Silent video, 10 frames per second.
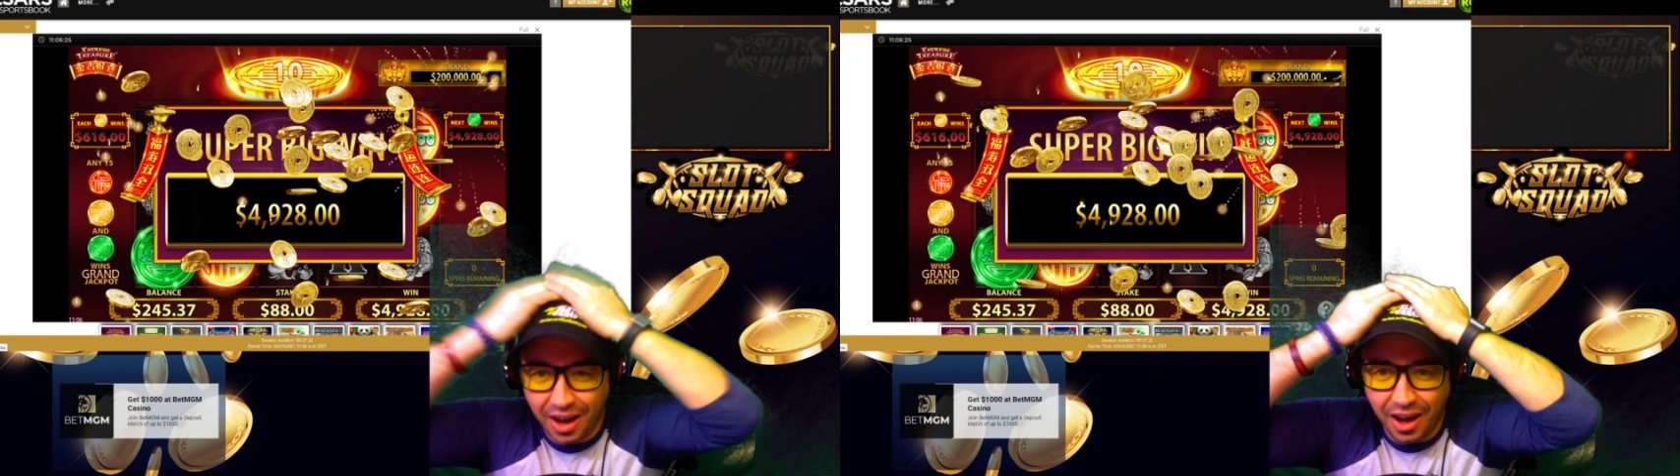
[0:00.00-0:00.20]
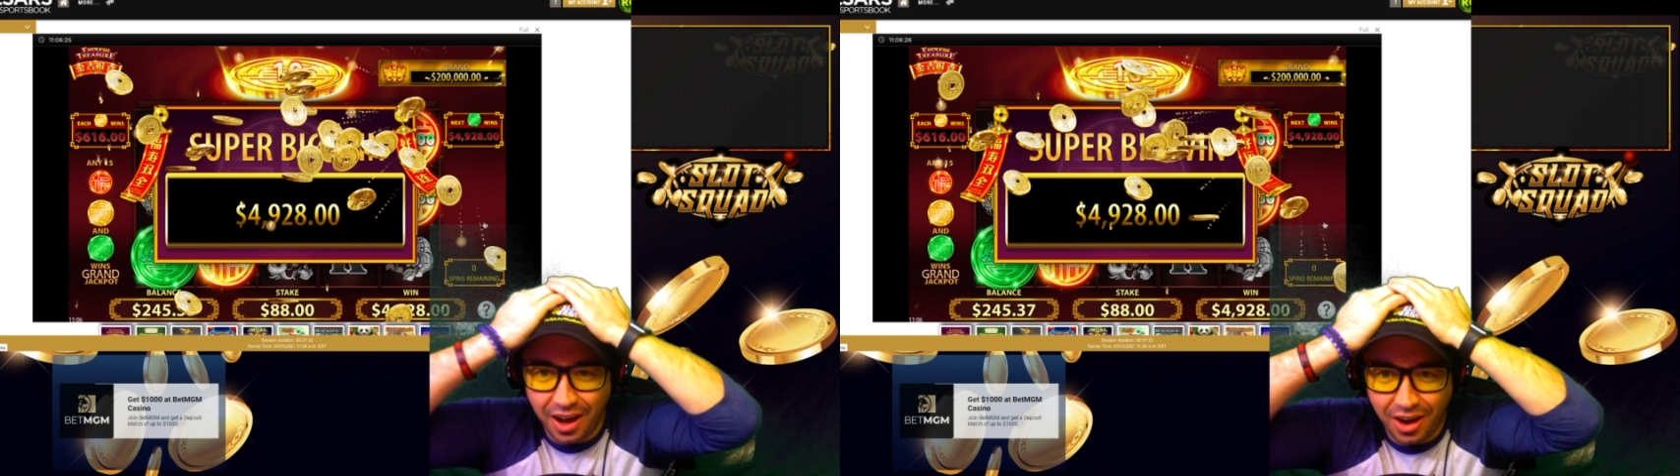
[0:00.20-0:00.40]

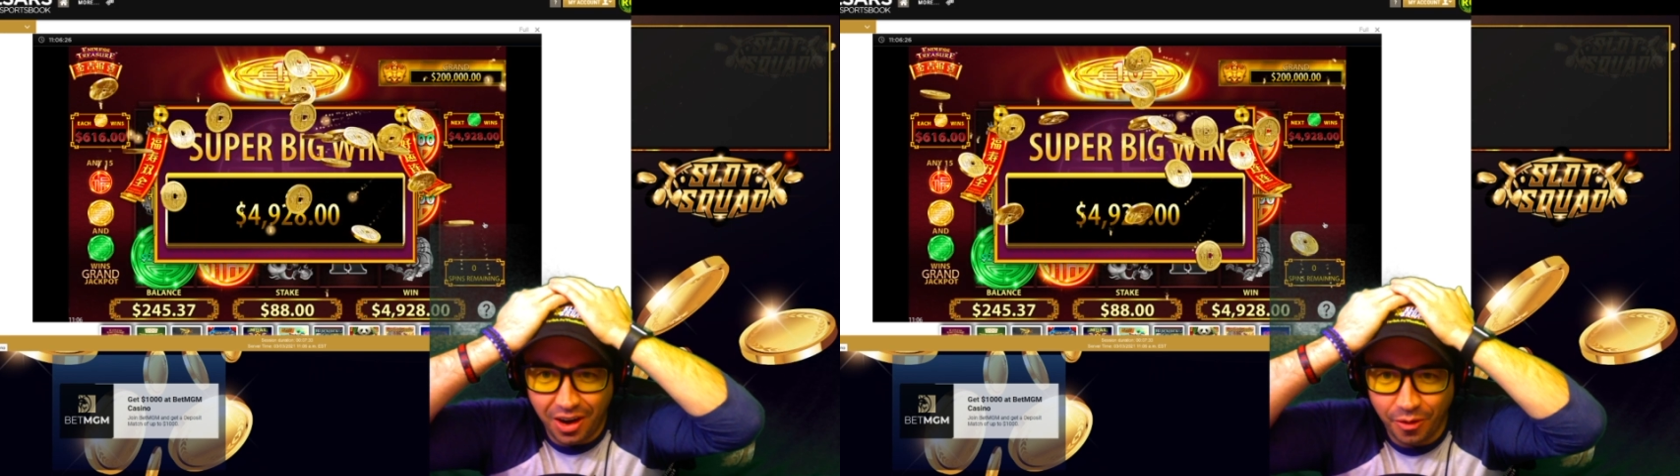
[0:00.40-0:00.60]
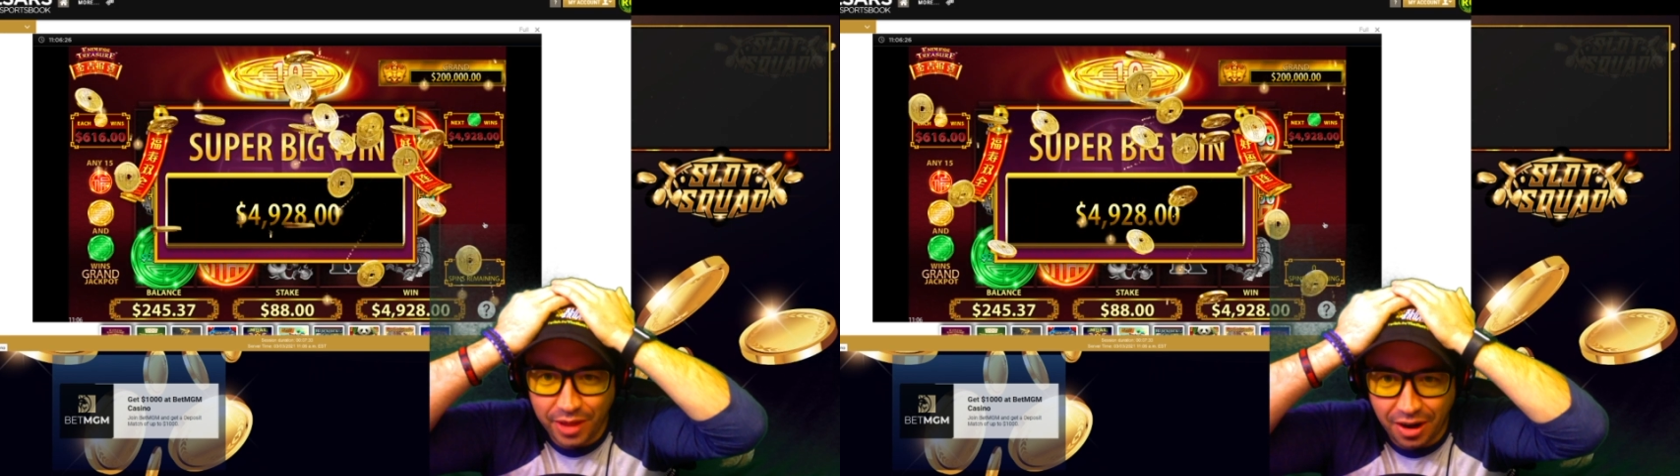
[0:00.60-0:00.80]

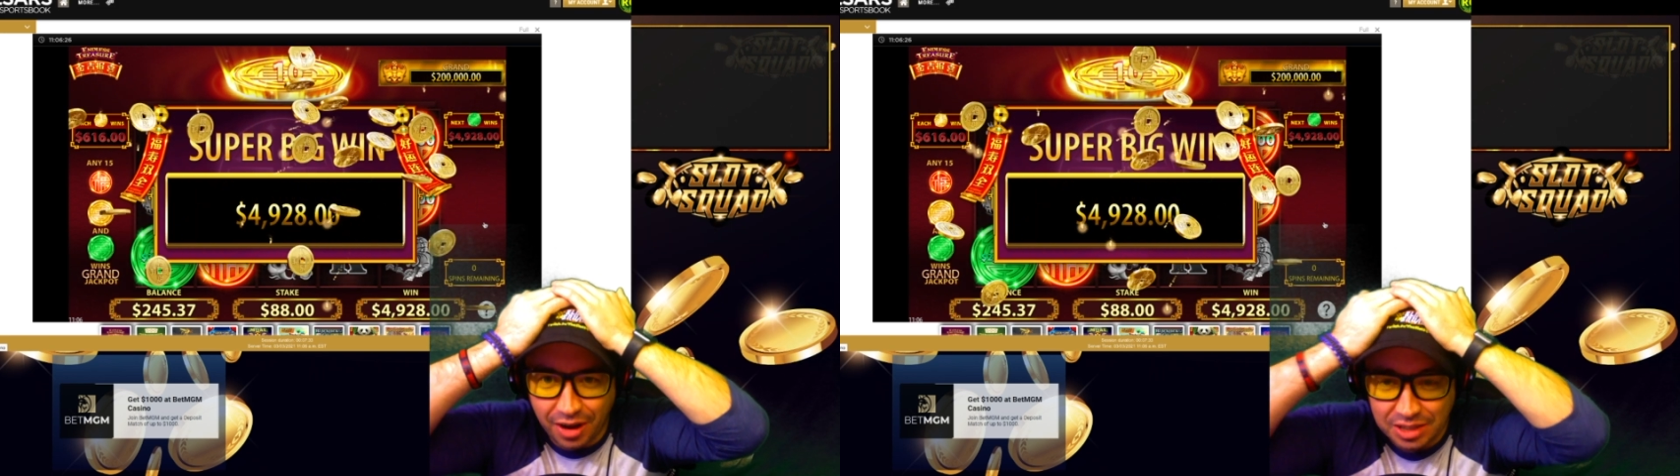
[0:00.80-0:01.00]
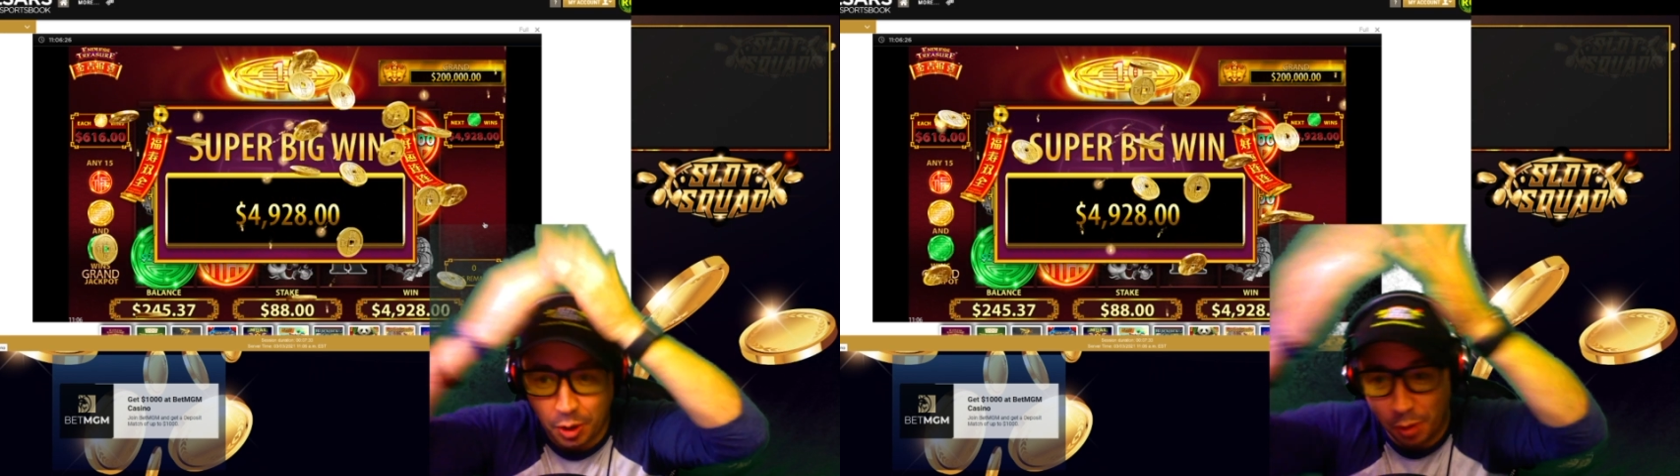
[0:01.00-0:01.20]
Oh, there.
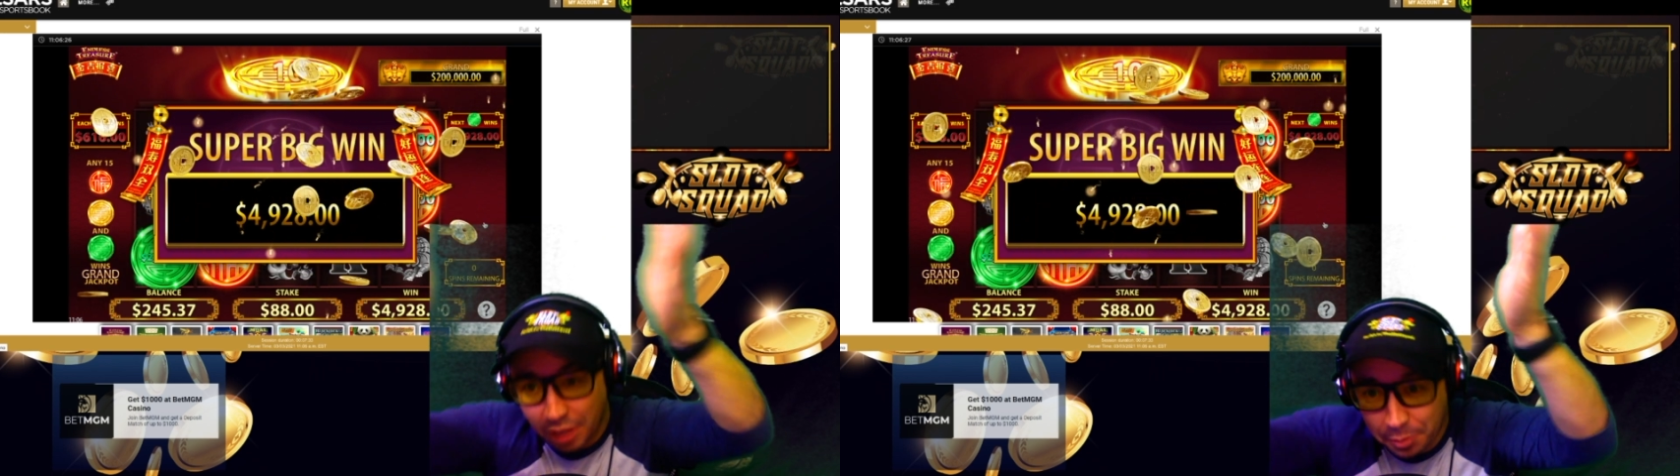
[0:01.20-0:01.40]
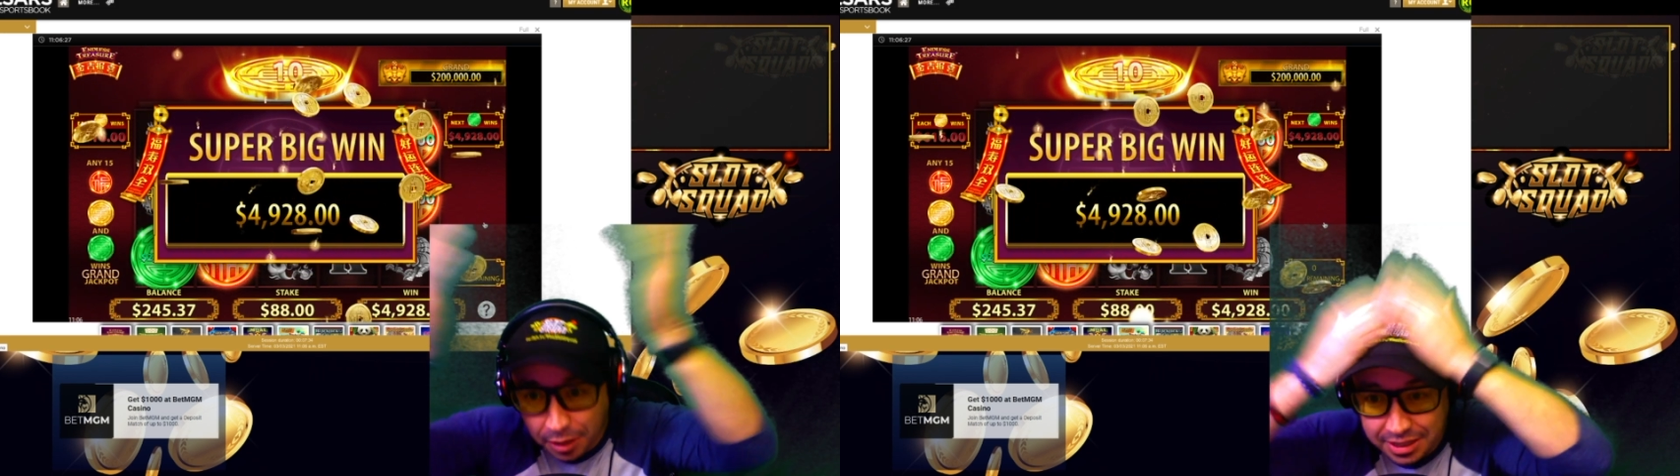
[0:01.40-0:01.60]
That's why we
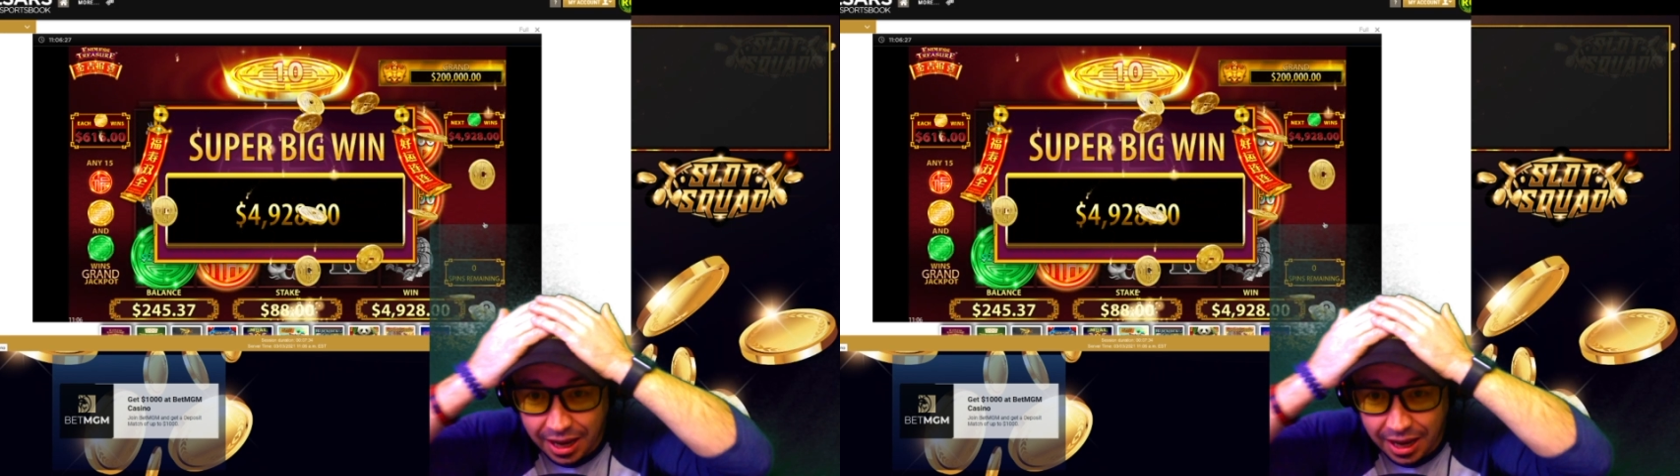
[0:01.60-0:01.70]
got to pay